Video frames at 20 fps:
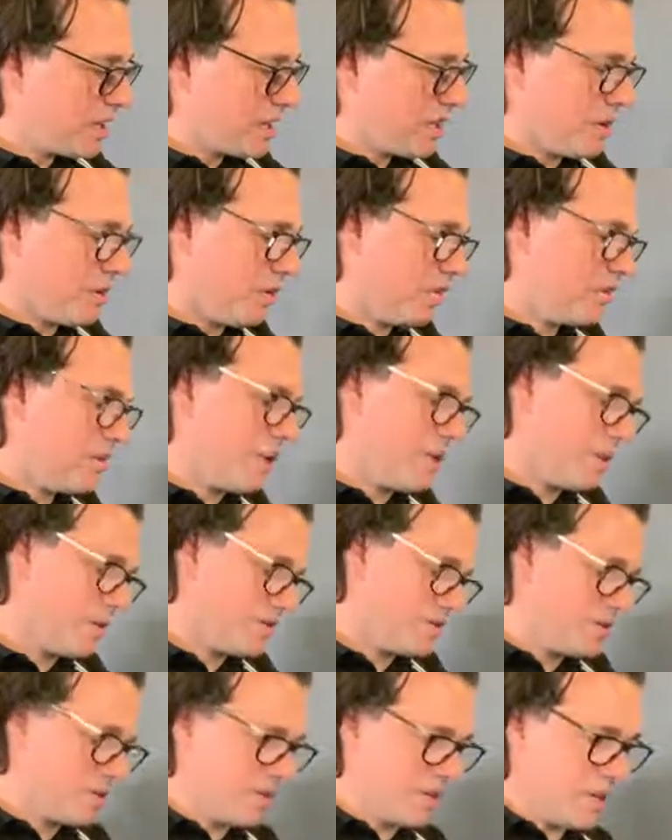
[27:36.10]
Of
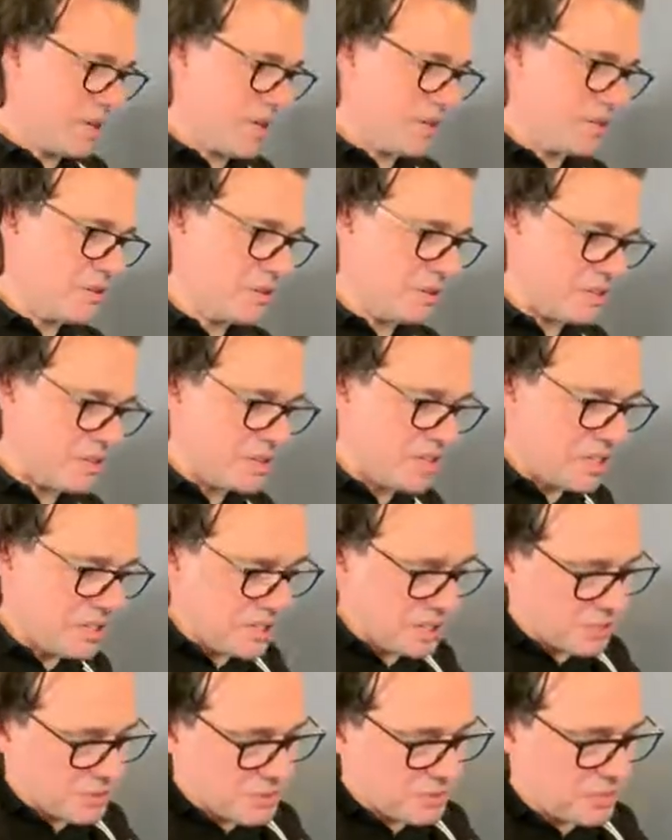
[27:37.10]
course, you can
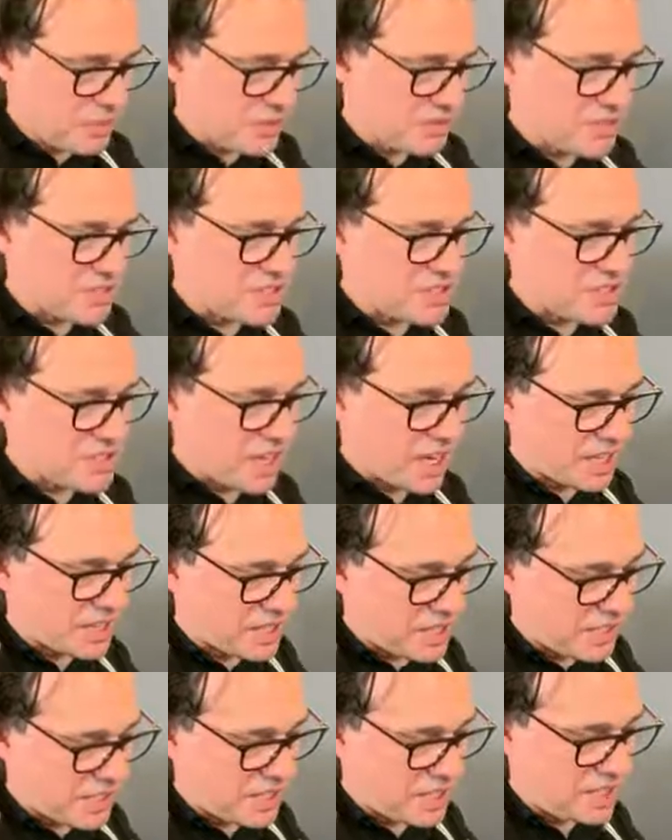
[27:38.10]
continue with this
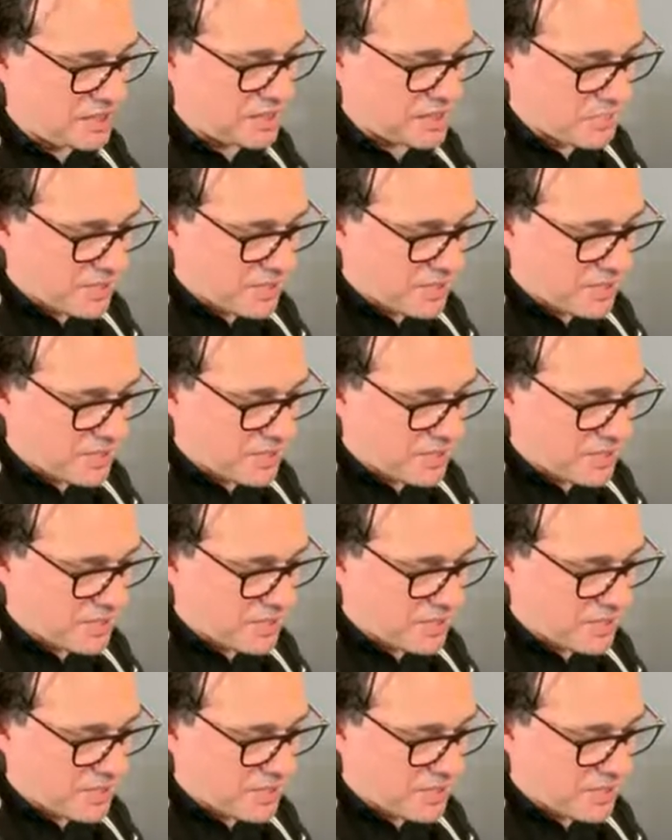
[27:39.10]
technique